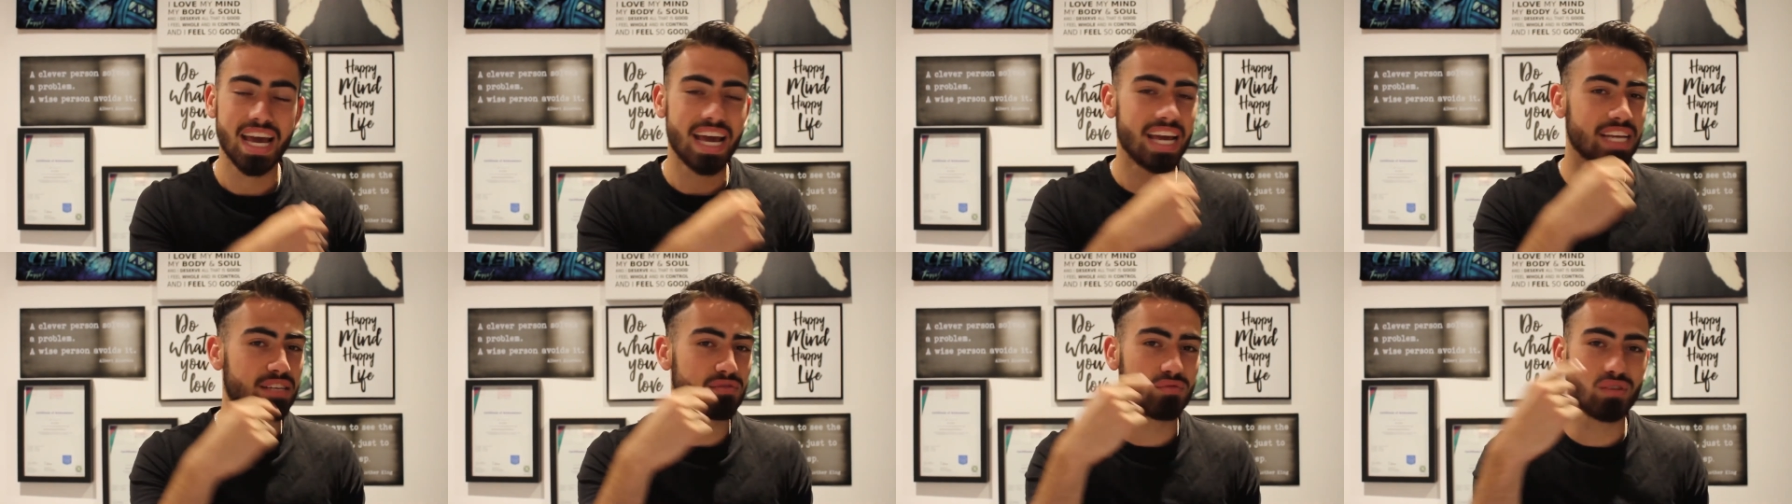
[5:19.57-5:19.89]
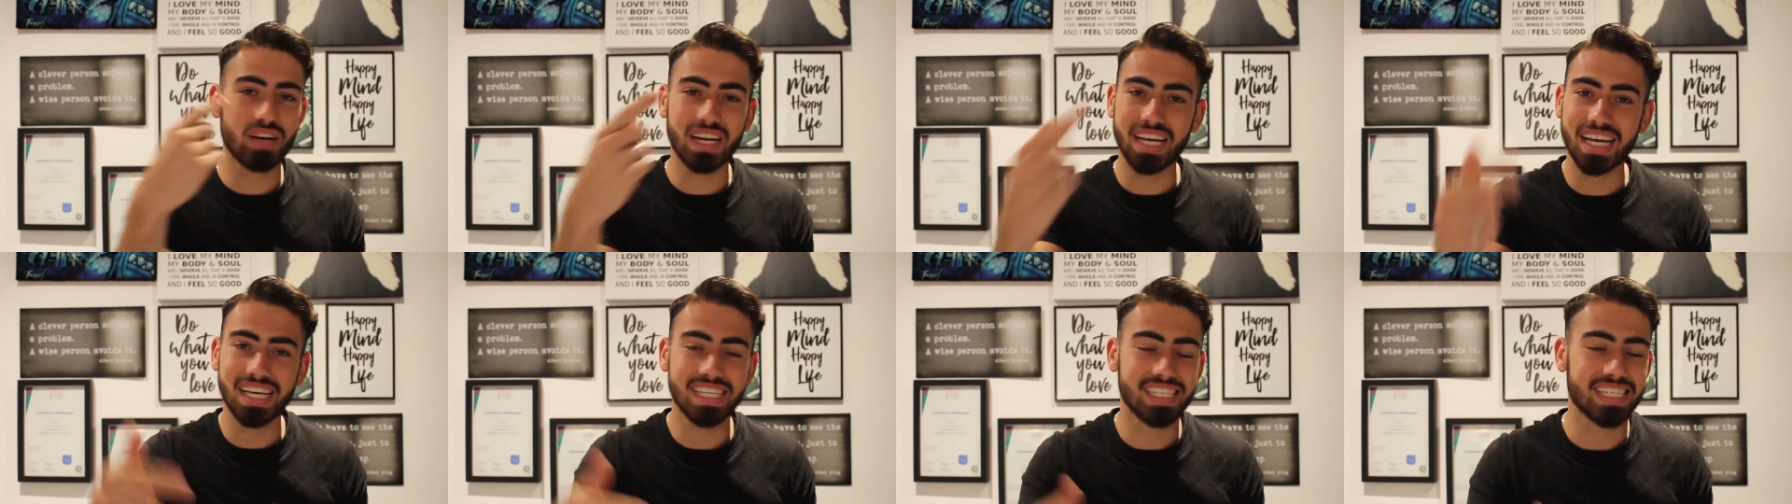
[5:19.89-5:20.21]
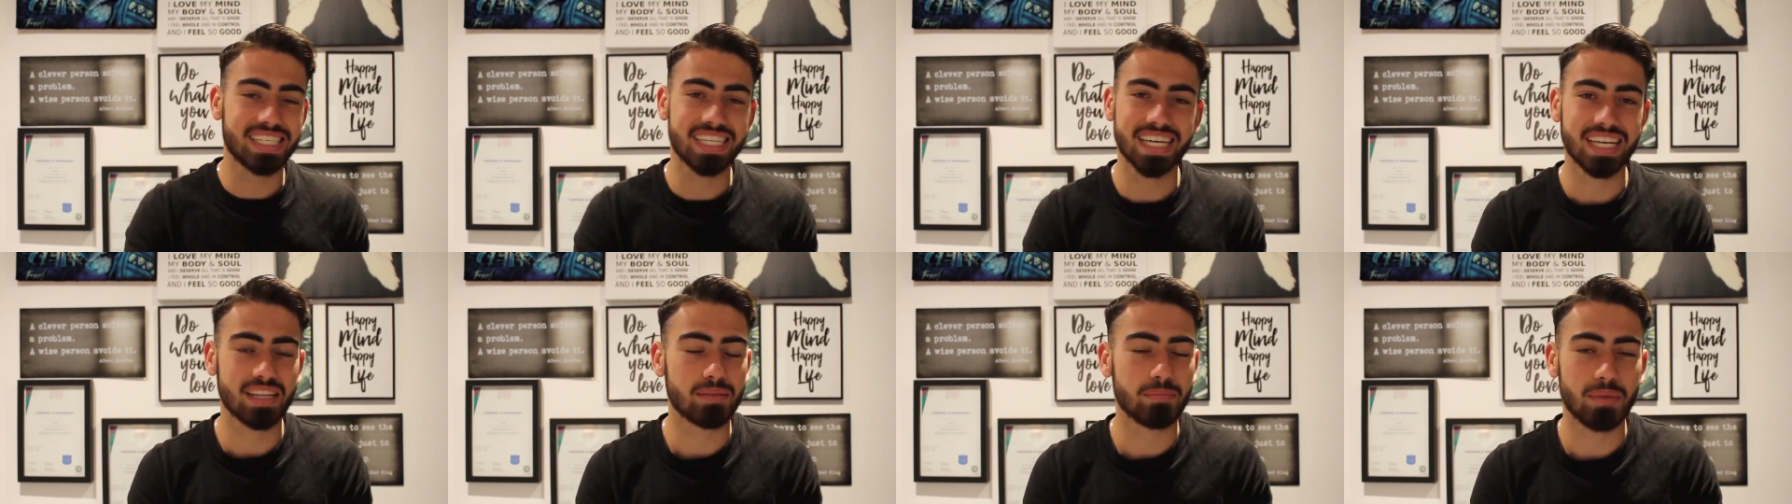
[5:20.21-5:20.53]
it's really easy
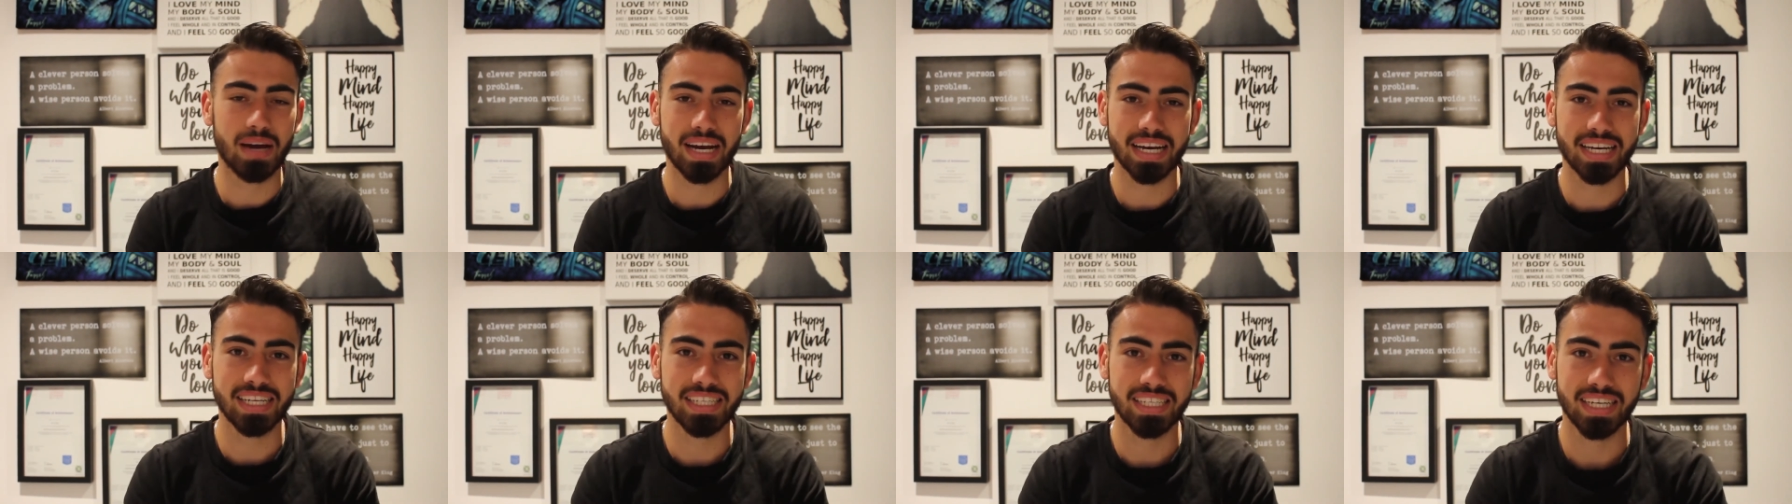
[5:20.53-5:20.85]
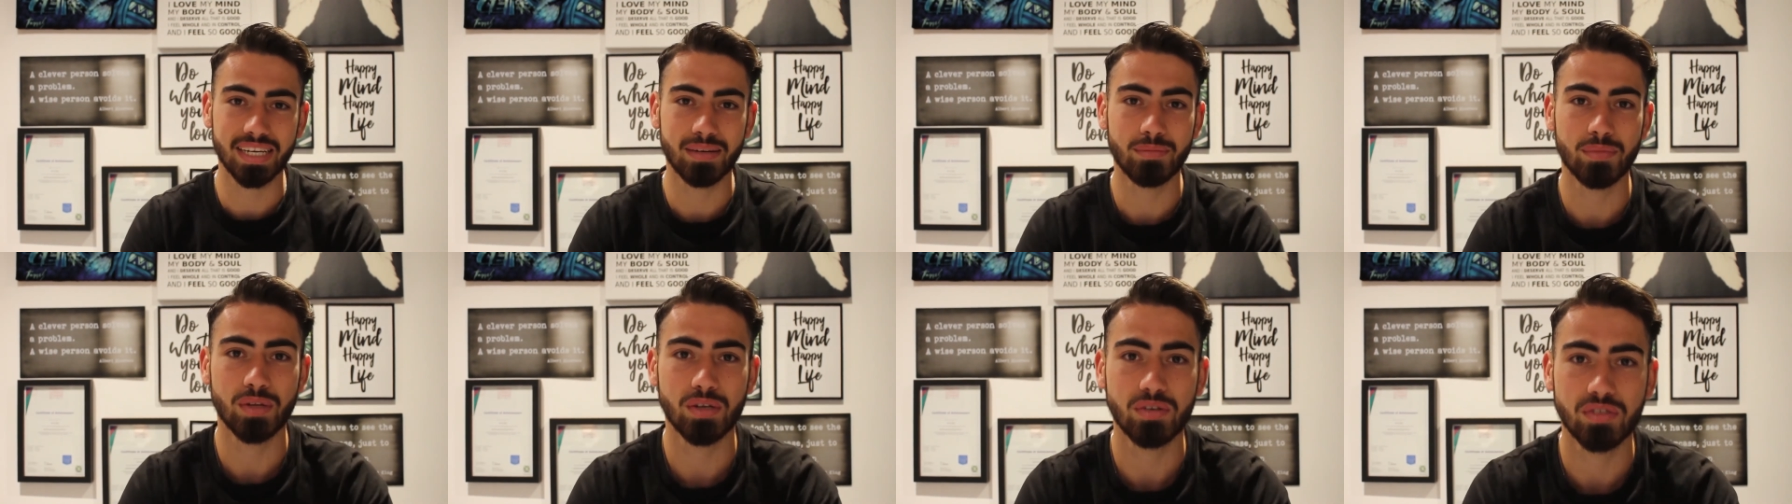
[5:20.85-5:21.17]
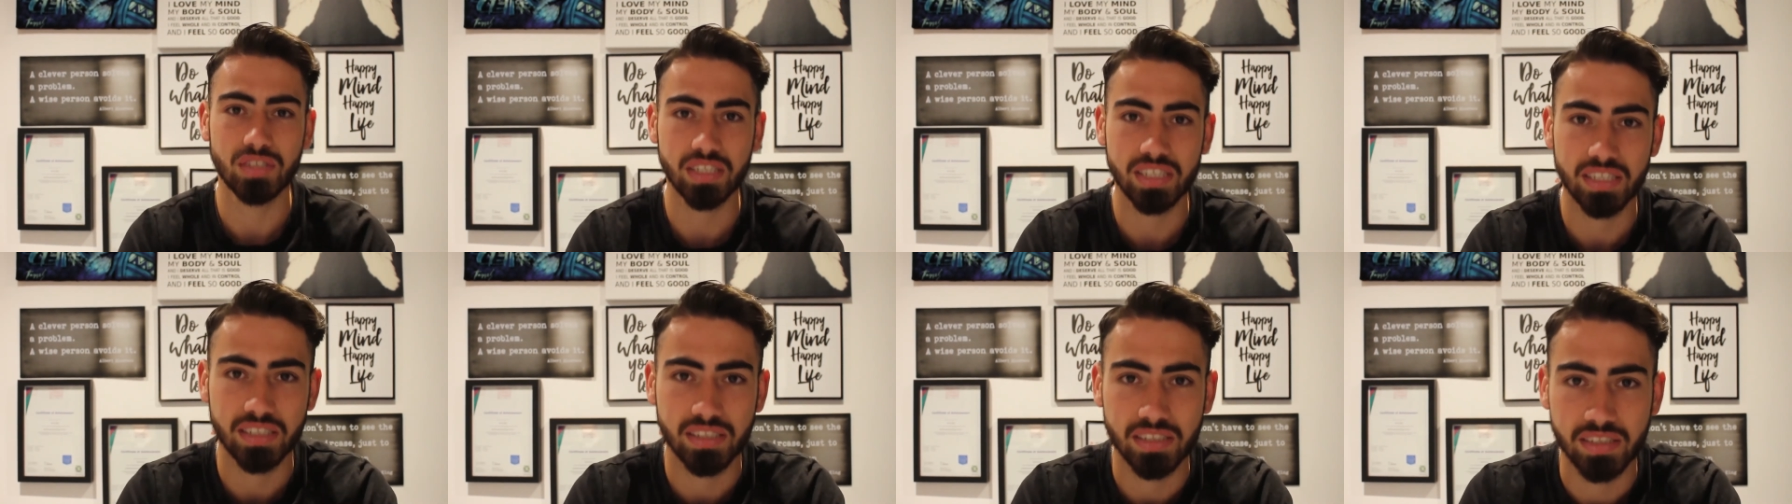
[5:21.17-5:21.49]
to get them back into
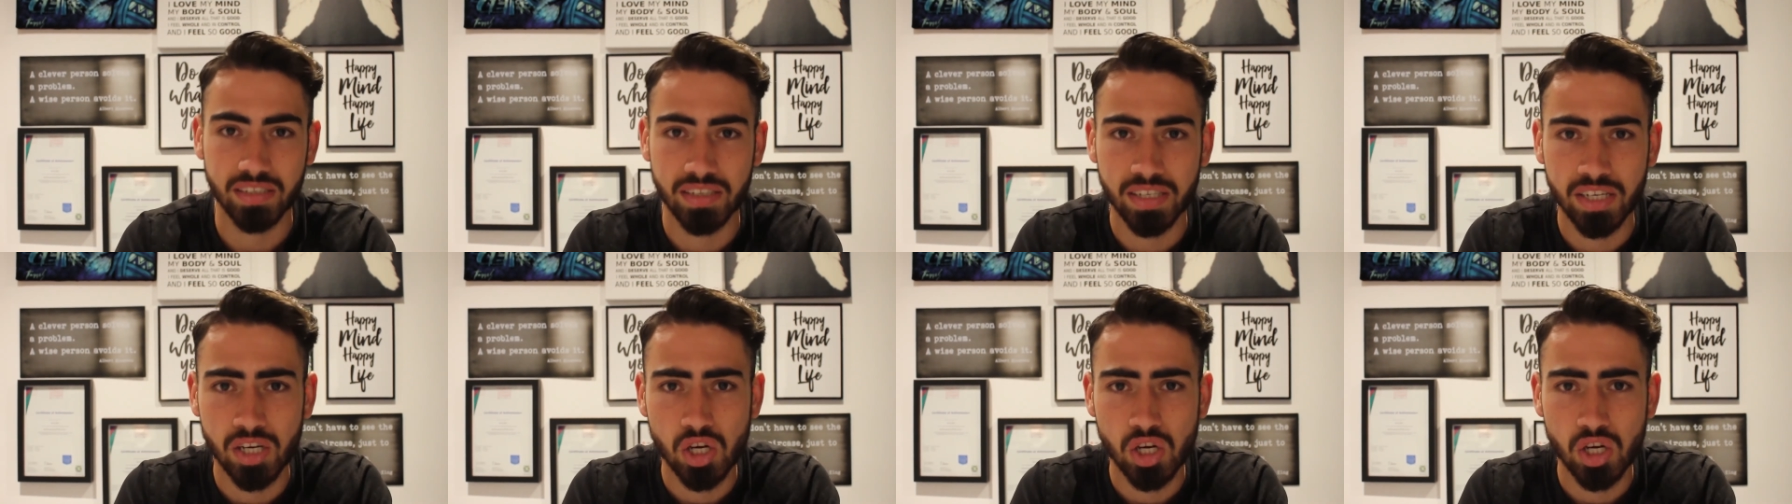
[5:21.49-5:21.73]
hypnosis.